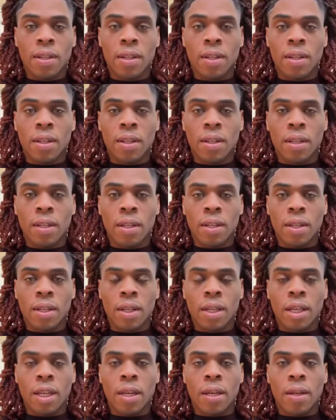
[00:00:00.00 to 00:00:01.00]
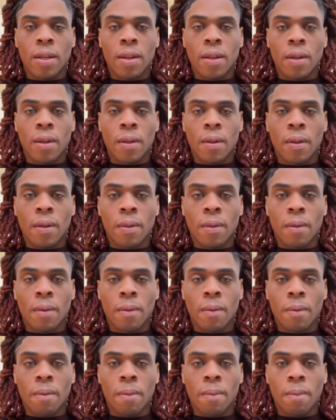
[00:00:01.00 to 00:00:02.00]

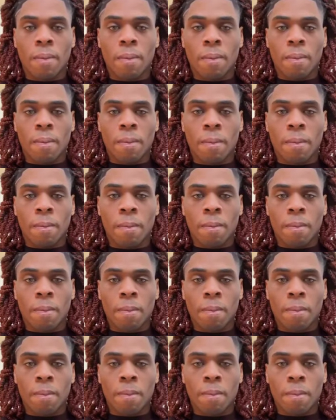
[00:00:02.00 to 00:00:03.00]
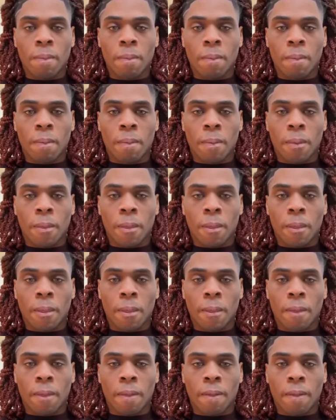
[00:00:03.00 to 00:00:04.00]

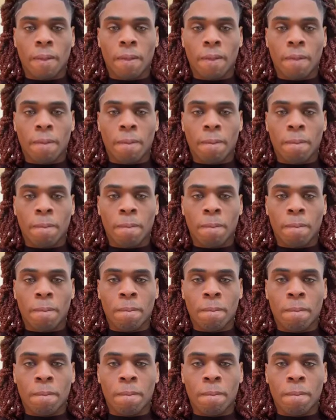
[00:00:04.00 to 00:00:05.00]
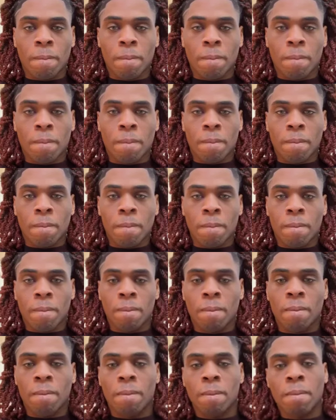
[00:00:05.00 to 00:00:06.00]

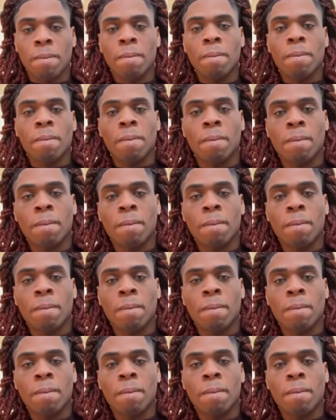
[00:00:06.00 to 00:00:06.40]
(silence)